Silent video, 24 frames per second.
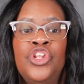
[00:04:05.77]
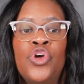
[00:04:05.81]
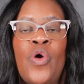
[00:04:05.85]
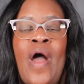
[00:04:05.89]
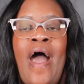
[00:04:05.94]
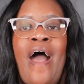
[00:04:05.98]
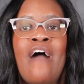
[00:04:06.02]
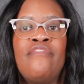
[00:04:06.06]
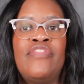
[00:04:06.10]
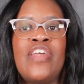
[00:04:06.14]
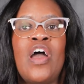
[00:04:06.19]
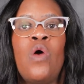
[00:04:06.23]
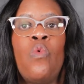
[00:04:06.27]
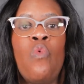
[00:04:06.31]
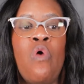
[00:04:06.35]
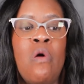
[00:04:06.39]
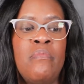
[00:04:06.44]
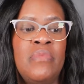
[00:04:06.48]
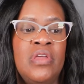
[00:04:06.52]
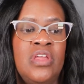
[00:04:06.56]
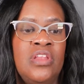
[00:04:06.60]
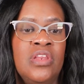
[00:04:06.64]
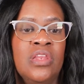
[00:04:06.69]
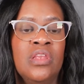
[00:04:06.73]
have that
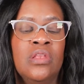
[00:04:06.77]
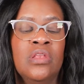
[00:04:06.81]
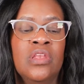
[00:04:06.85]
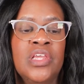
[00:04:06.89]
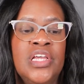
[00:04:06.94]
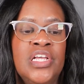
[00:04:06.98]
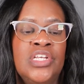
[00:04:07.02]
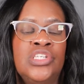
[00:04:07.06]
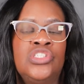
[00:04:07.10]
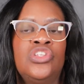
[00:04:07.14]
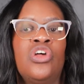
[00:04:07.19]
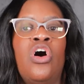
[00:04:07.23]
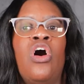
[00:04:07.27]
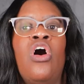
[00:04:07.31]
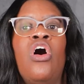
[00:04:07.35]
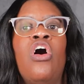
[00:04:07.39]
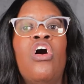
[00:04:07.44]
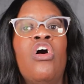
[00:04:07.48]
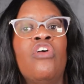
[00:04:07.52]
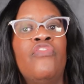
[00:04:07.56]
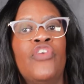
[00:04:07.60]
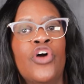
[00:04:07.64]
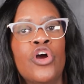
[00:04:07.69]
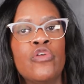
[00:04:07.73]
woman list
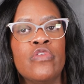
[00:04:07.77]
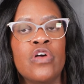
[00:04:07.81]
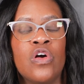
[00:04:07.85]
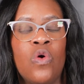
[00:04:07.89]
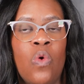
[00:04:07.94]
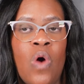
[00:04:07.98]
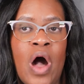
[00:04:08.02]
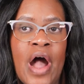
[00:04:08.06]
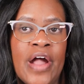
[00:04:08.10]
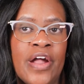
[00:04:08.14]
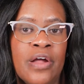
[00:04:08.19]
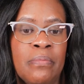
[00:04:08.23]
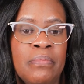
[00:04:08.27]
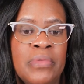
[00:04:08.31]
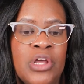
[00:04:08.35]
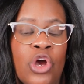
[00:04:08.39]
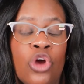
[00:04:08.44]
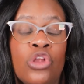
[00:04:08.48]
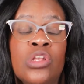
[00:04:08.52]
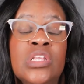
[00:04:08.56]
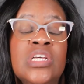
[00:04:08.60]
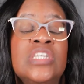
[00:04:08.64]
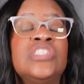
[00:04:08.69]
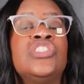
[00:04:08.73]
off her requirement
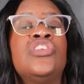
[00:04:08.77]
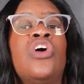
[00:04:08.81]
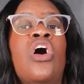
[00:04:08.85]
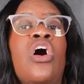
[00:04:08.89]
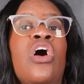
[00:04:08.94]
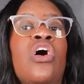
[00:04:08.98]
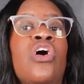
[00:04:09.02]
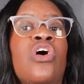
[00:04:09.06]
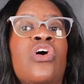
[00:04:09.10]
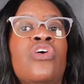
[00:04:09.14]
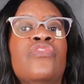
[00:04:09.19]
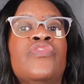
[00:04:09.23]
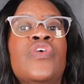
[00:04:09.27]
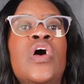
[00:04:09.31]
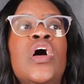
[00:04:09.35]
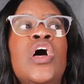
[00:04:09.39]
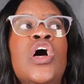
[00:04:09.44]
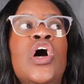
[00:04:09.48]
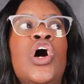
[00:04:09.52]
or list off,